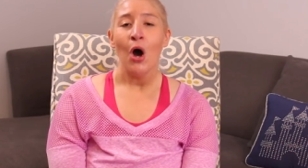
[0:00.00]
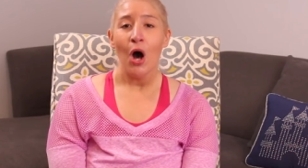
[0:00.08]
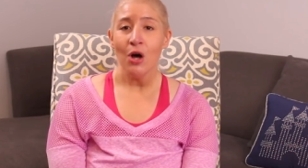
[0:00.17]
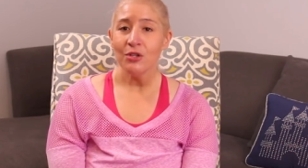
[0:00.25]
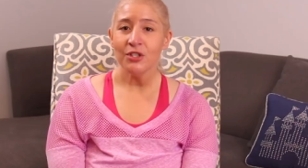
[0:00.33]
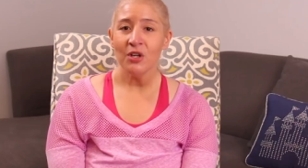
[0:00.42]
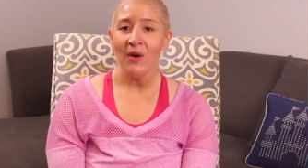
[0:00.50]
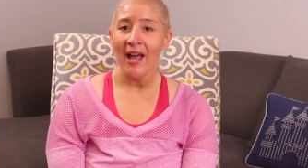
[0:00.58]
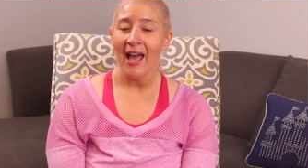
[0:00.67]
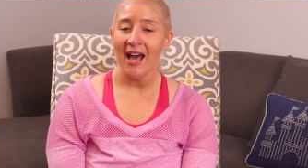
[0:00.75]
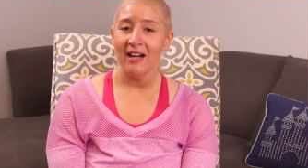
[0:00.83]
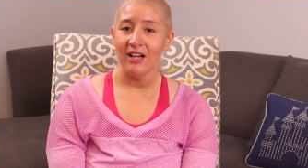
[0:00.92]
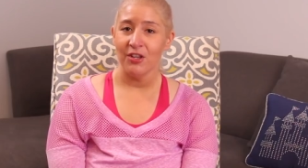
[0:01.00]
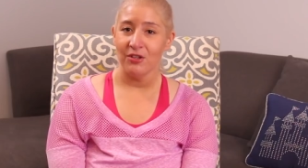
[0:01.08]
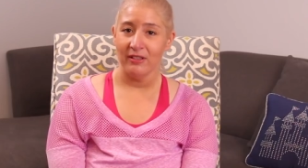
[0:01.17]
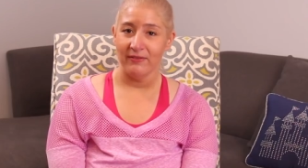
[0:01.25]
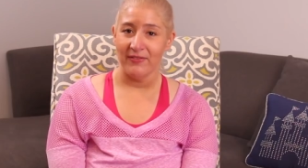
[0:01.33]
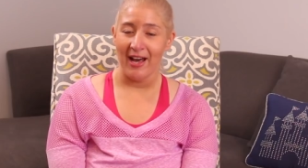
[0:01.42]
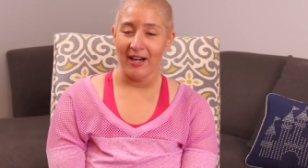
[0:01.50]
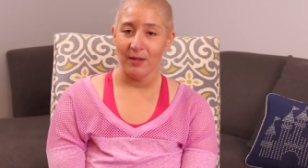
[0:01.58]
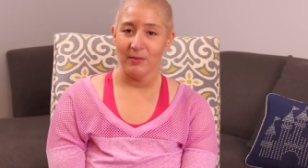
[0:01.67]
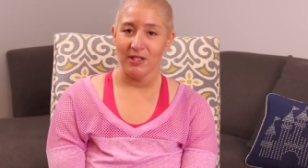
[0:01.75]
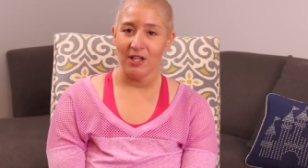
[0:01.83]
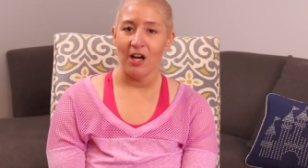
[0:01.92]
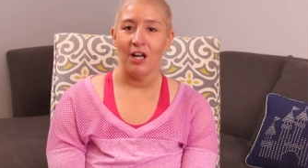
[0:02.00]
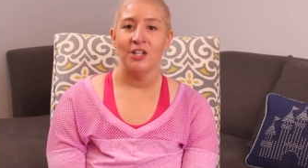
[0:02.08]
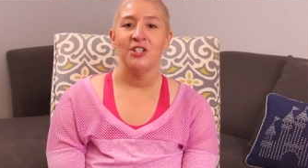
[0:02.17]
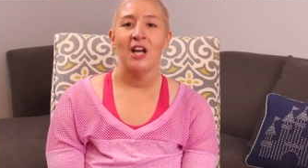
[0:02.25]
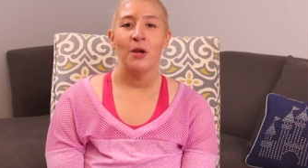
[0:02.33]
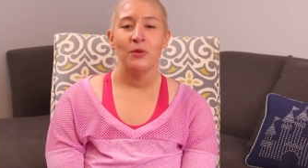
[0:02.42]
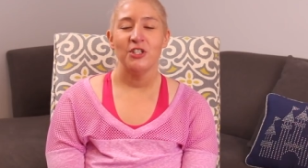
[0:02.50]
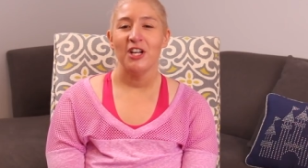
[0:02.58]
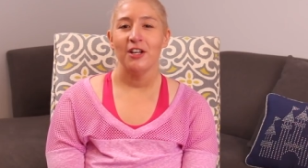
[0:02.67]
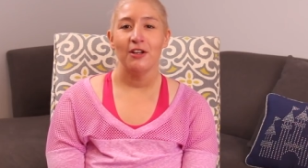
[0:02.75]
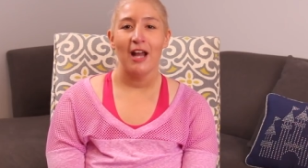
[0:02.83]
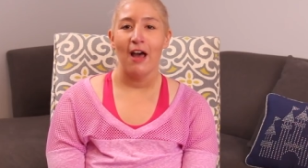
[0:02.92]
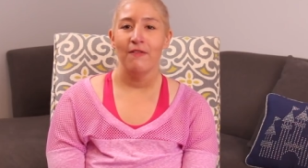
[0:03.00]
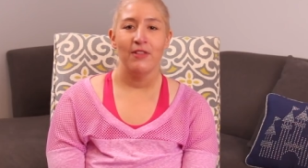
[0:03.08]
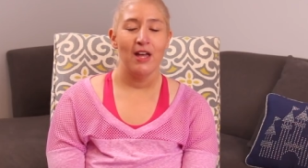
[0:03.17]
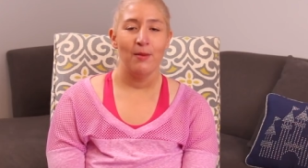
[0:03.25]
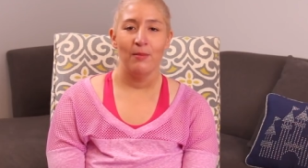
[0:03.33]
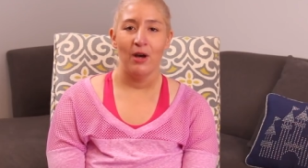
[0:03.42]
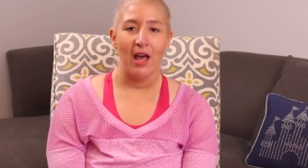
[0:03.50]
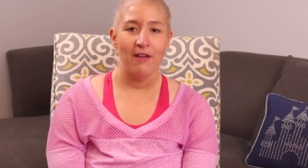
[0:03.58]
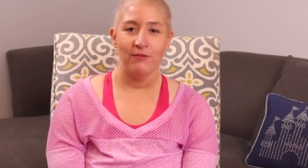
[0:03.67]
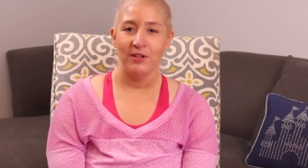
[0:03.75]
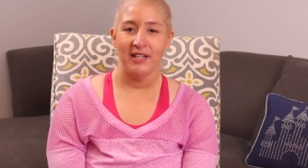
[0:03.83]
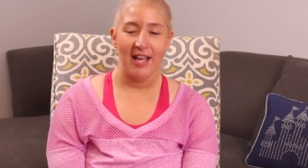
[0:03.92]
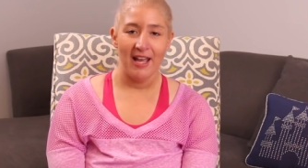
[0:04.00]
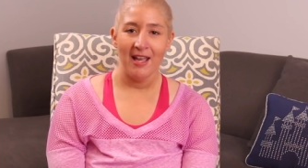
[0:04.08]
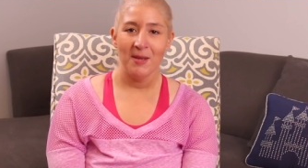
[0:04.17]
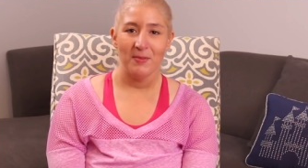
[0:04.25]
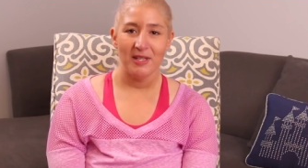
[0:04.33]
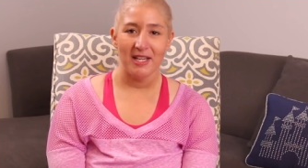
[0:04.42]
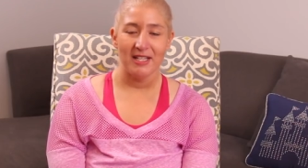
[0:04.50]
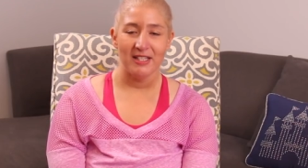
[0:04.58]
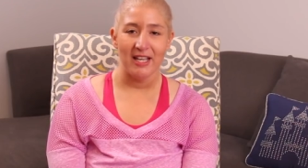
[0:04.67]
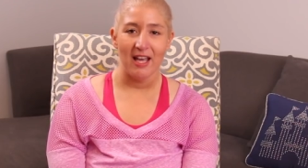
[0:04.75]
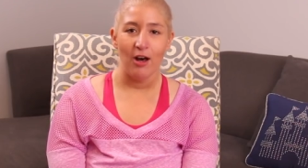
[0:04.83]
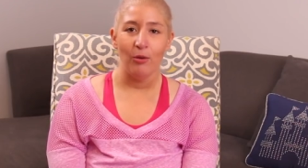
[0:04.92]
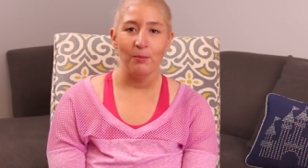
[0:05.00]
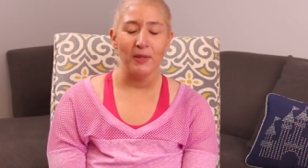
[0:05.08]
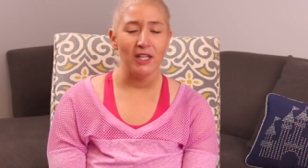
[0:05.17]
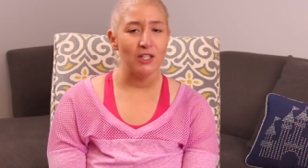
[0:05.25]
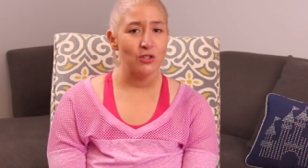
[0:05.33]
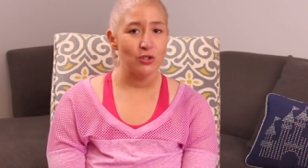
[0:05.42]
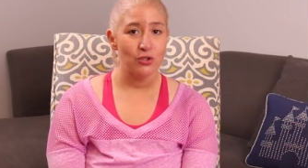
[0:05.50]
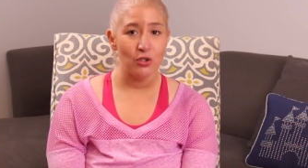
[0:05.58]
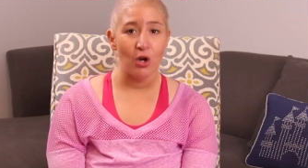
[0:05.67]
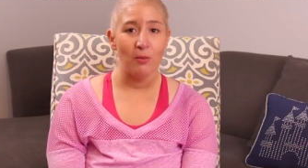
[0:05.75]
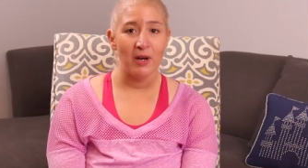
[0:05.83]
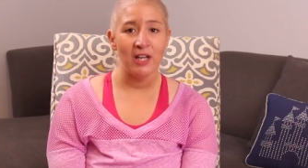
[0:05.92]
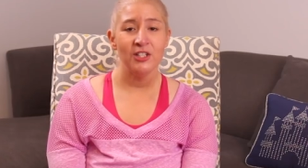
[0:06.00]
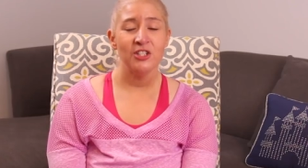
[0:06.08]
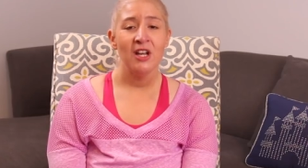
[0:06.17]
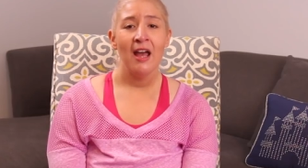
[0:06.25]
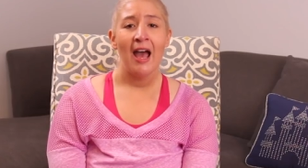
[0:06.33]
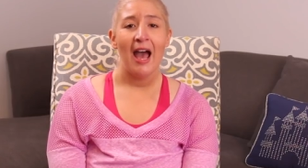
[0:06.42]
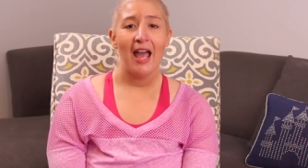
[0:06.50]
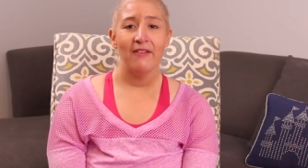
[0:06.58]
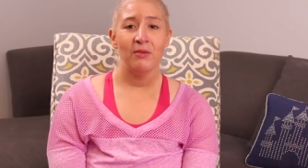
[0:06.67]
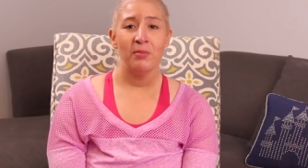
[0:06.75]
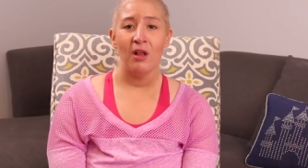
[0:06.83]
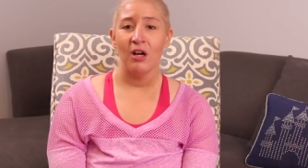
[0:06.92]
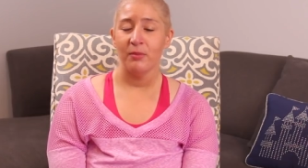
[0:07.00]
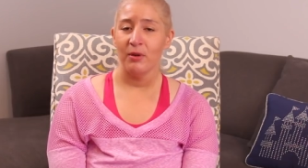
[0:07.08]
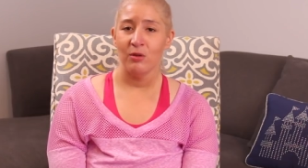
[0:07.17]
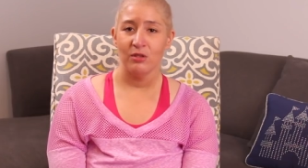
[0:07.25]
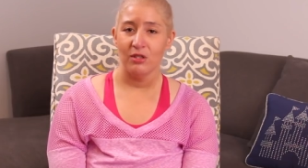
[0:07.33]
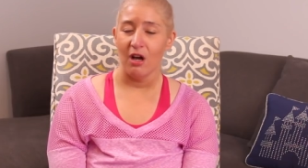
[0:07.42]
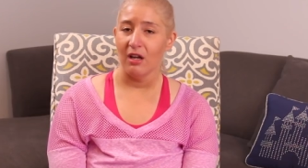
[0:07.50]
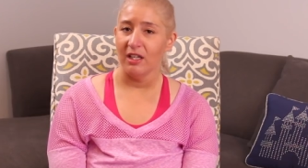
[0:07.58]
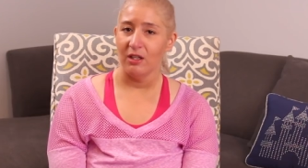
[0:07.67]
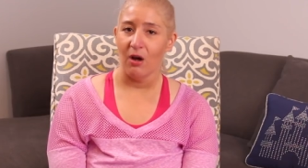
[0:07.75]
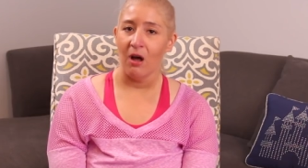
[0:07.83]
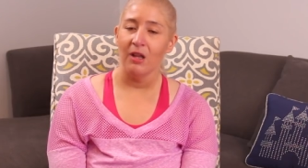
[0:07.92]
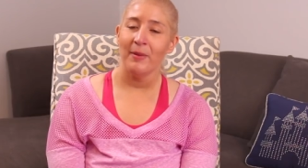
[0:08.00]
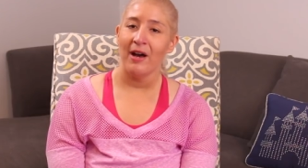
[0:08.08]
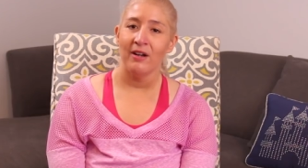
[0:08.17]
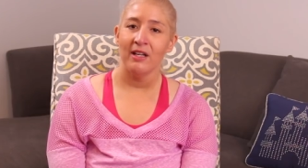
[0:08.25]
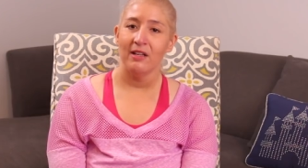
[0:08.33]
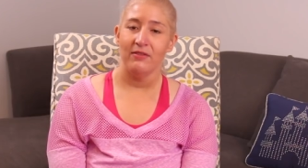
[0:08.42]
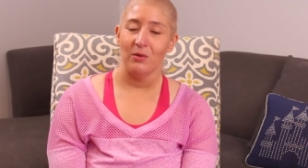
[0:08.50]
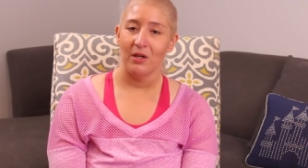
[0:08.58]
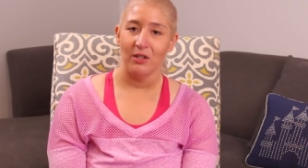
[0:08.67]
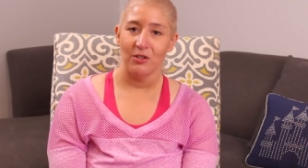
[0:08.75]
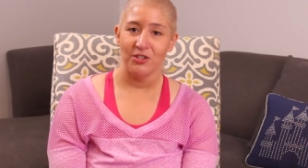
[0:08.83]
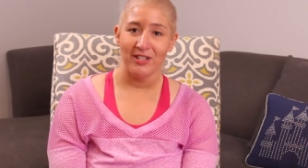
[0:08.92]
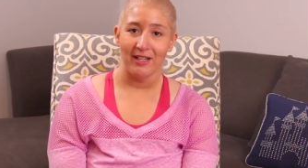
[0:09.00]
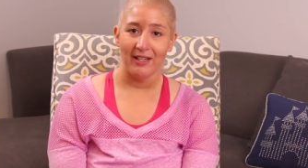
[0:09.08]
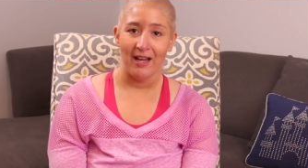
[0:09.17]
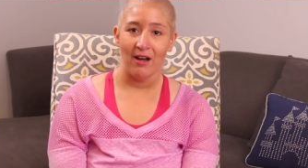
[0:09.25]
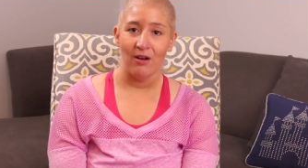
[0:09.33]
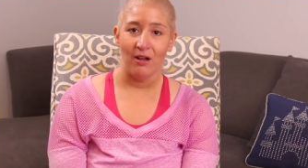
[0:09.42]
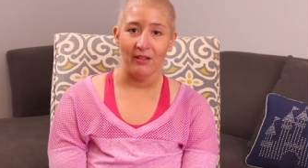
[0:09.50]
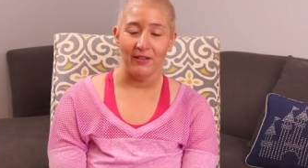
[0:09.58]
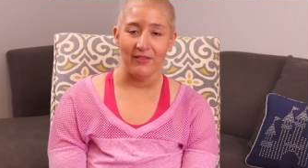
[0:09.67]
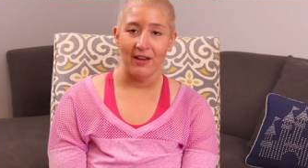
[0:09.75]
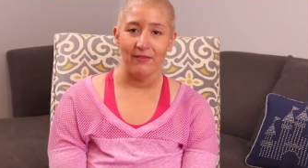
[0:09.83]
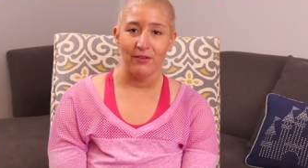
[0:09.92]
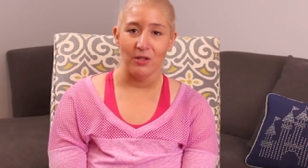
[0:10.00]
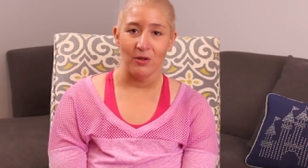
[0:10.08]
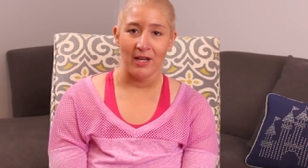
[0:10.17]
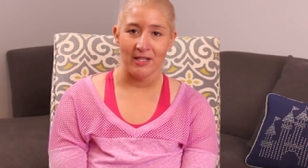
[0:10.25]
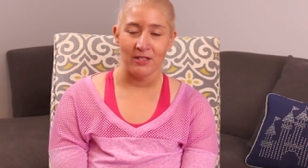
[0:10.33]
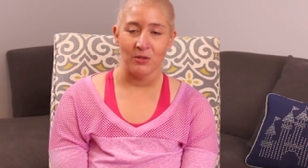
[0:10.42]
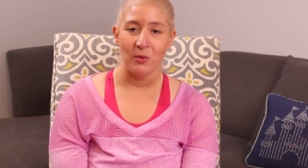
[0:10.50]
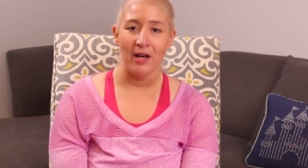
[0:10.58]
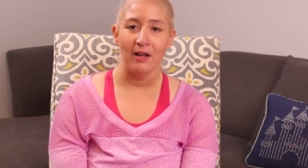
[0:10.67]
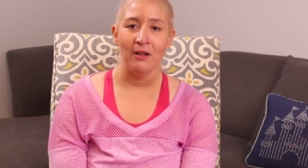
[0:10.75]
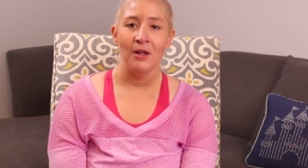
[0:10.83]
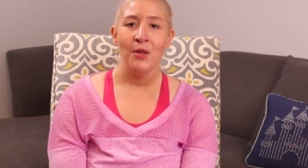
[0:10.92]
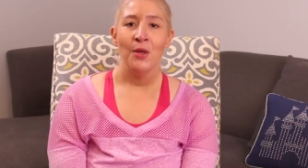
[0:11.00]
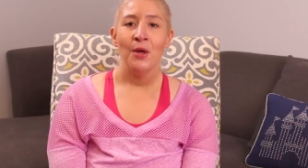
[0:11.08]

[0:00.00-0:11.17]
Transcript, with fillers: Also, I had another lymphatic massage. I wish I could have them every day because they help me so much. I have a blog post talking all about it if you want to go check it out. I'll leave that for you guys as well.